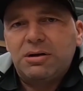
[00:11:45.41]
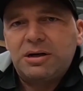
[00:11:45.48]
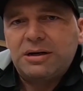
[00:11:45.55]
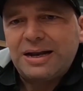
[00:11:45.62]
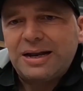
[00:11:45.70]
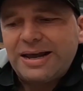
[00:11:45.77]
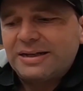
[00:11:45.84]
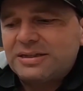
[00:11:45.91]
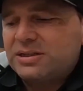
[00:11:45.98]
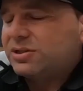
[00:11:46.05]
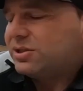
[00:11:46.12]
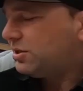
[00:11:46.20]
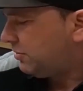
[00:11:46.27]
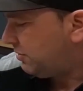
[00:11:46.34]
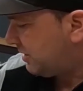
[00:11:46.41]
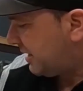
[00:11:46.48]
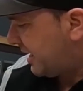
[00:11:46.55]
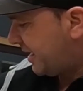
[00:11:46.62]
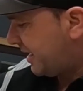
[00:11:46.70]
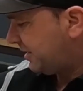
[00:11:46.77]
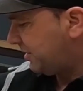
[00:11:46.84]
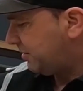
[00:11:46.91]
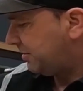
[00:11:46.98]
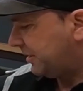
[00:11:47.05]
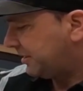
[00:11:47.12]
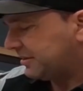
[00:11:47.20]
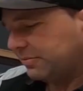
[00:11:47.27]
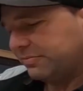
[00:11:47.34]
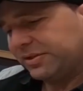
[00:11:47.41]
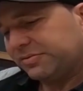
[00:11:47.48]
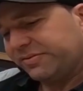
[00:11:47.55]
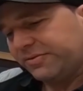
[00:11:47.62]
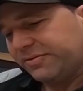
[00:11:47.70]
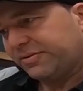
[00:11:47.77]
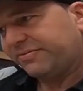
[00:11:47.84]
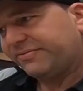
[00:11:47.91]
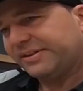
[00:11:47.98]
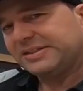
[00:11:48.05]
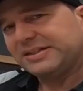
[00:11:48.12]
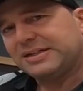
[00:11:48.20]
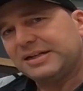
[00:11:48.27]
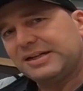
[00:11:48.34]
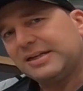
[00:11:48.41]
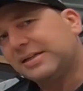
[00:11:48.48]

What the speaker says: connect to the head unit, which we've already fitted in here.